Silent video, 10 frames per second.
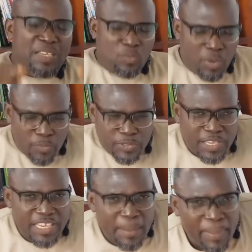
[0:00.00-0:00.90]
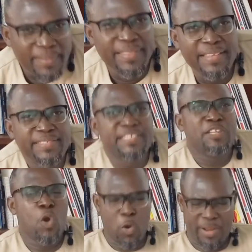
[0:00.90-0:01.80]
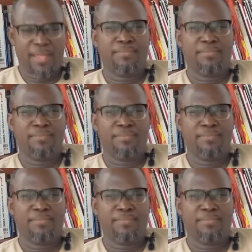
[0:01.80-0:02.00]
When we say keeping things in order,